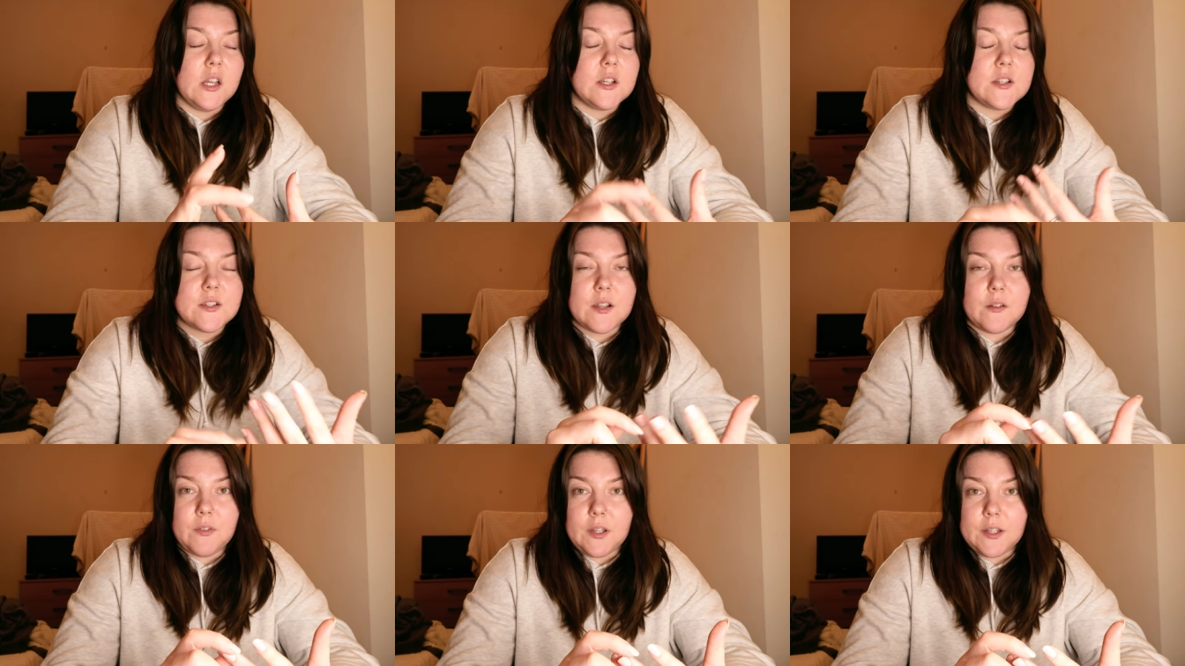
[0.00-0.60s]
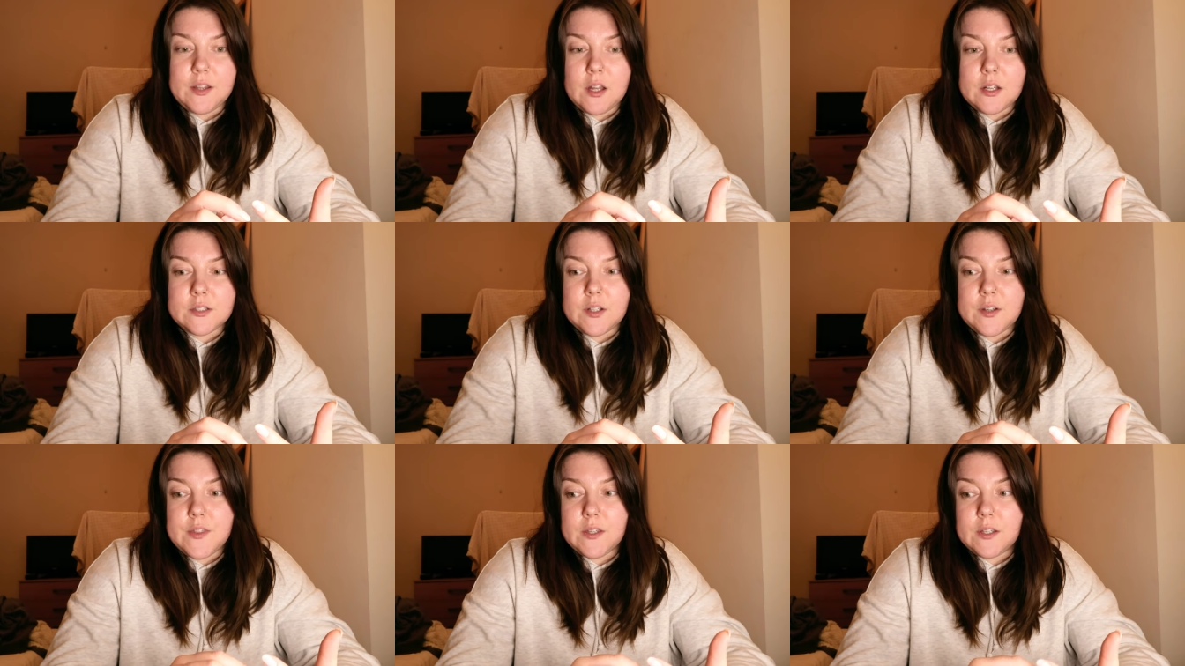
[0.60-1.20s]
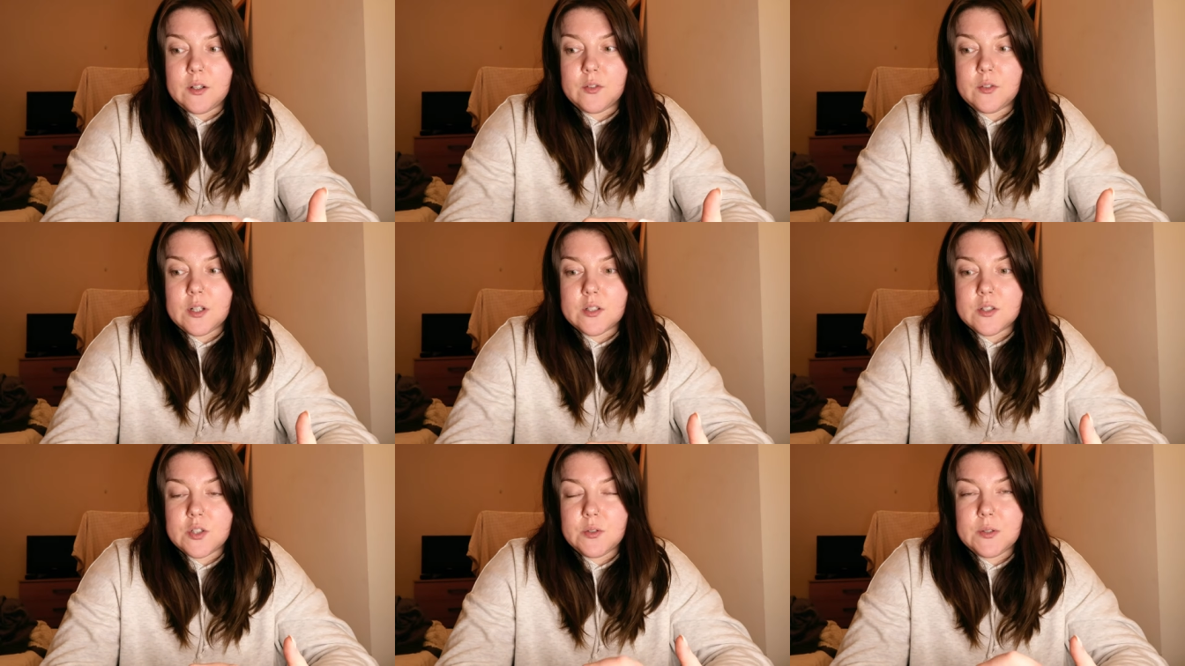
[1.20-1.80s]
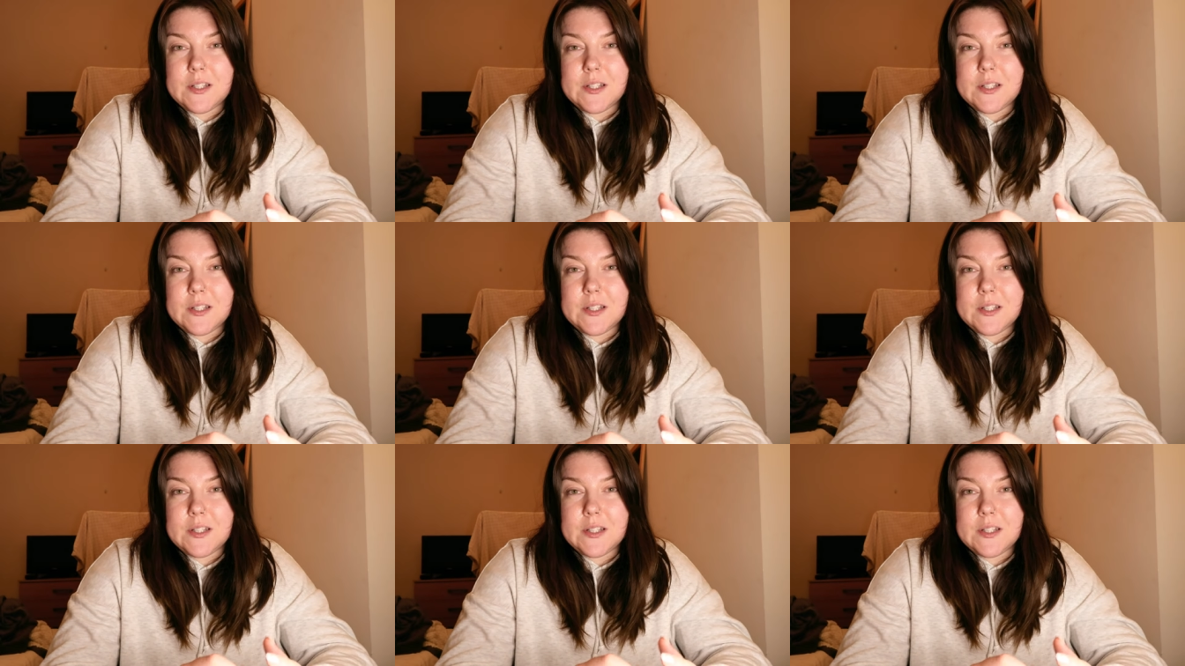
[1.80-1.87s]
stuff like that. I think I'm gonna do